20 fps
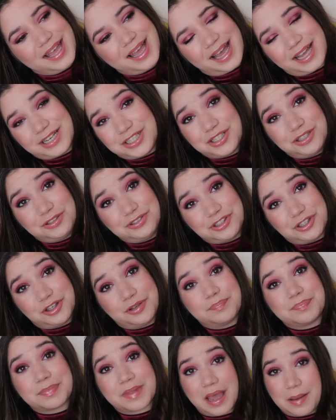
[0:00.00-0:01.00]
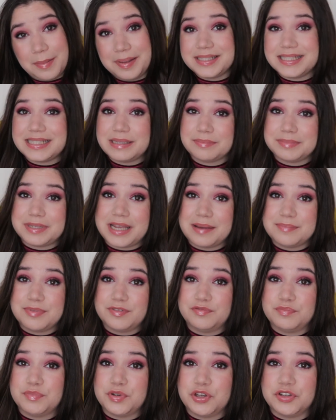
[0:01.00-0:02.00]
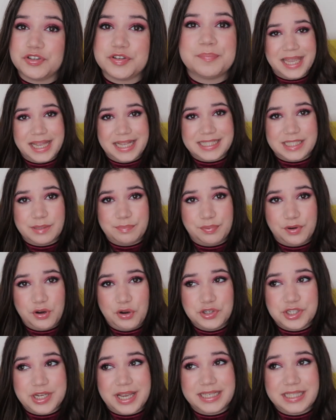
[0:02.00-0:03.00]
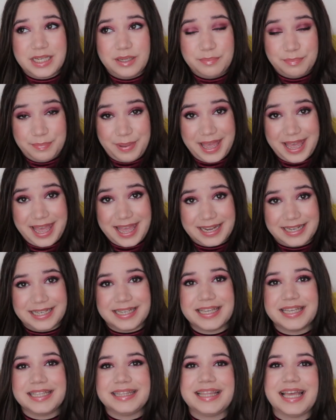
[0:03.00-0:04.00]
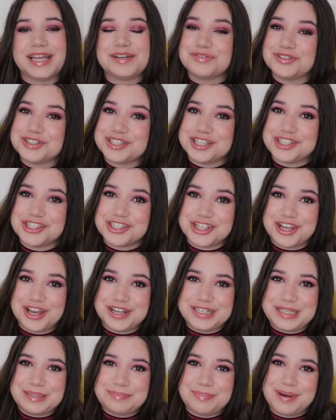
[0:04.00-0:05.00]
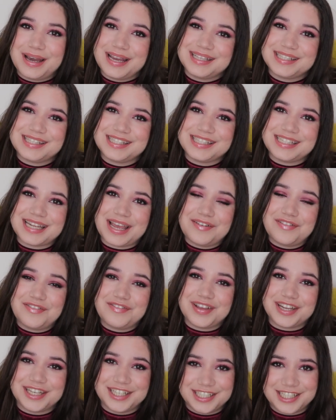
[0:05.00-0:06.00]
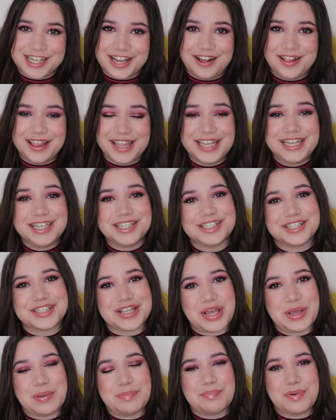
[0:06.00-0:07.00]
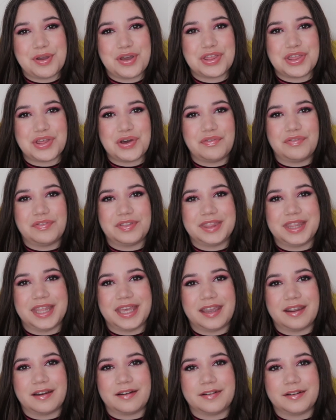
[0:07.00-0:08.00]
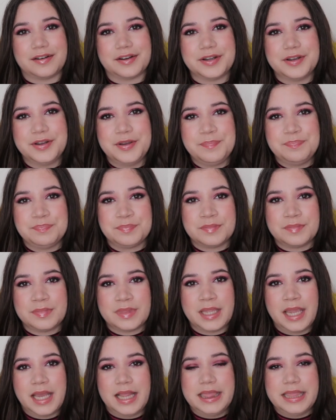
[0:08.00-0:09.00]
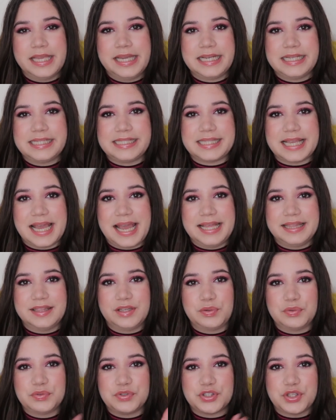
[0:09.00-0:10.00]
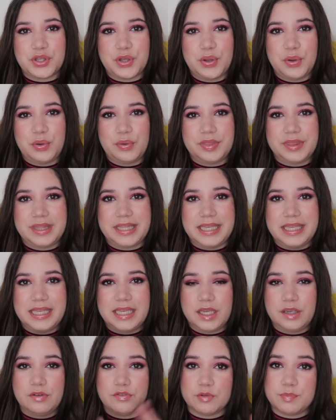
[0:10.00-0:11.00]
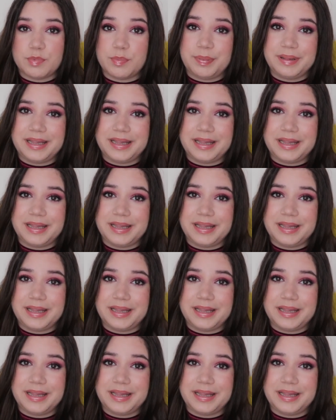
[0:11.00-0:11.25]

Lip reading: I told you, I'm in some type of mood. It's a project pen that was started by Steph and Darlene, so both of their links and also the group